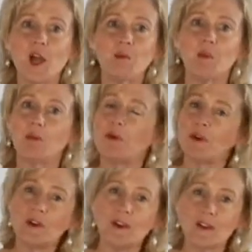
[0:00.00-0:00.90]
And we
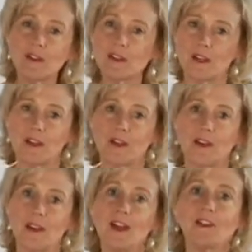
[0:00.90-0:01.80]
put it all
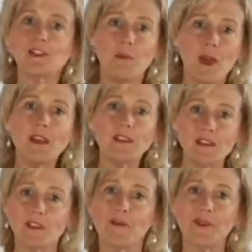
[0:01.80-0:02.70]
together to make
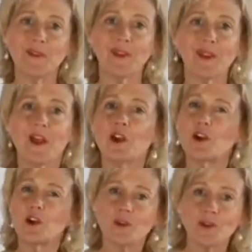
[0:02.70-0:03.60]
something
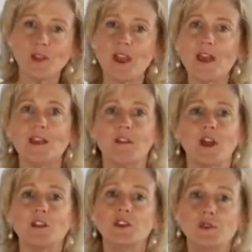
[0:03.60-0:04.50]

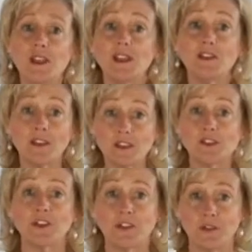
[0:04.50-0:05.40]
creative and unique
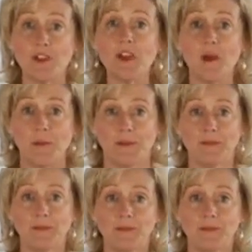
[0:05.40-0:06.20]
that's just for them.